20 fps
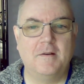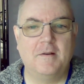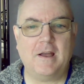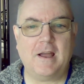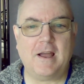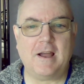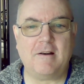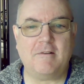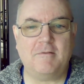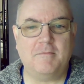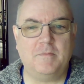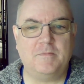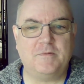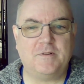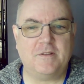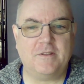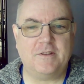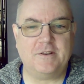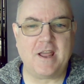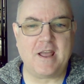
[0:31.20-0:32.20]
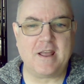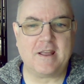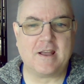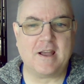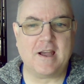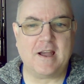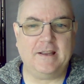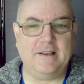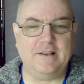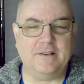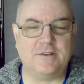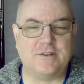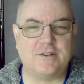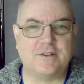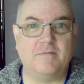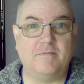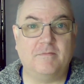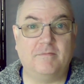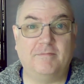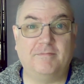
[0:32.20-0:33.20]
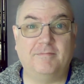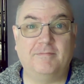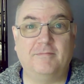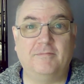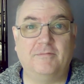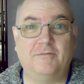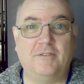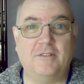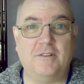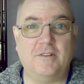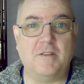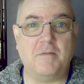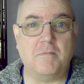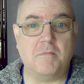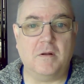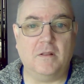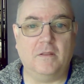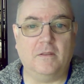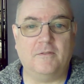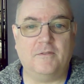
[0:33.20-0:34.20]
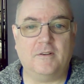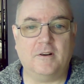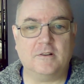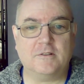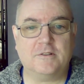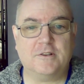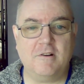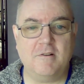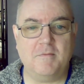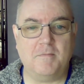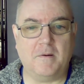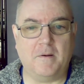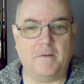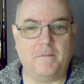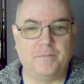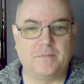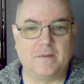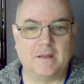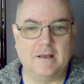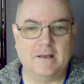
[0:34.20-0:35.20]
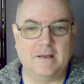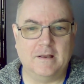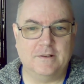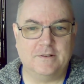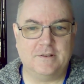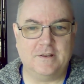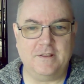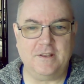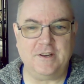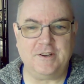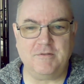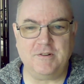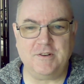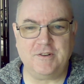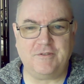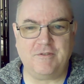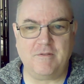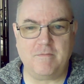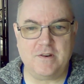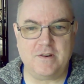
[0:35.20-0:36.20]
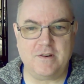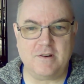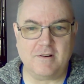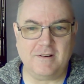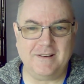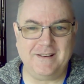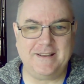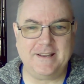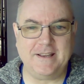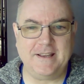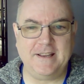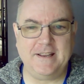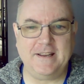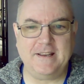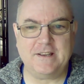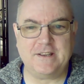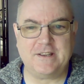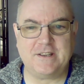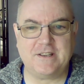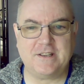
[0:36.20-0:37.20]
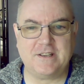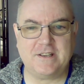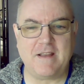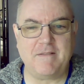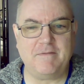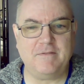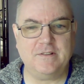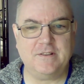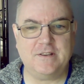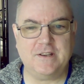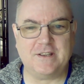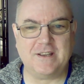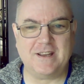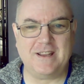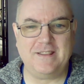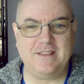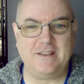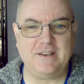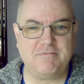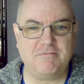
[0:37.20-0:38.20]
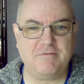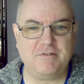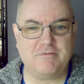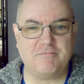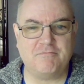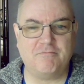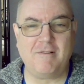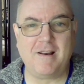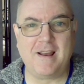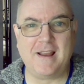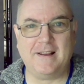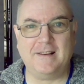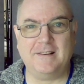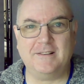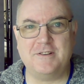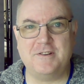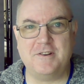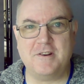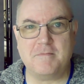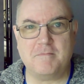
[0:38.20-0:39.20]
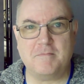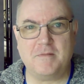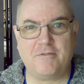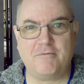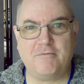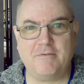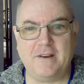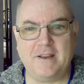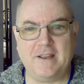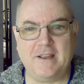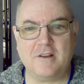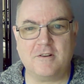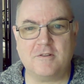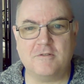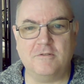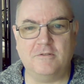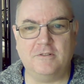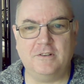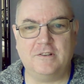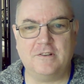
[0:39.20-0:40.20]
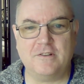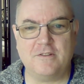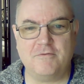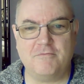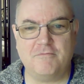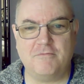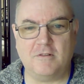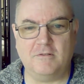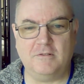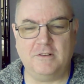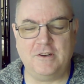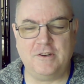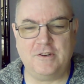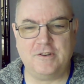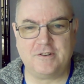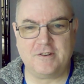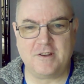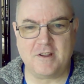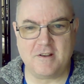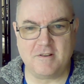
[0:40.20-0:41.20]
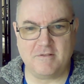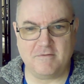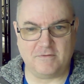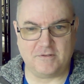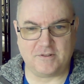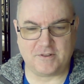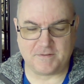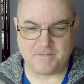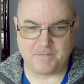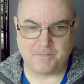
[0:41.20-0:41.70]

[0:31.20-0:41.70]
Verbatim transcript: albums of the decades for the month of October. So this one's from the 1970s and this was ranked number 3 according to the Rolling Stones.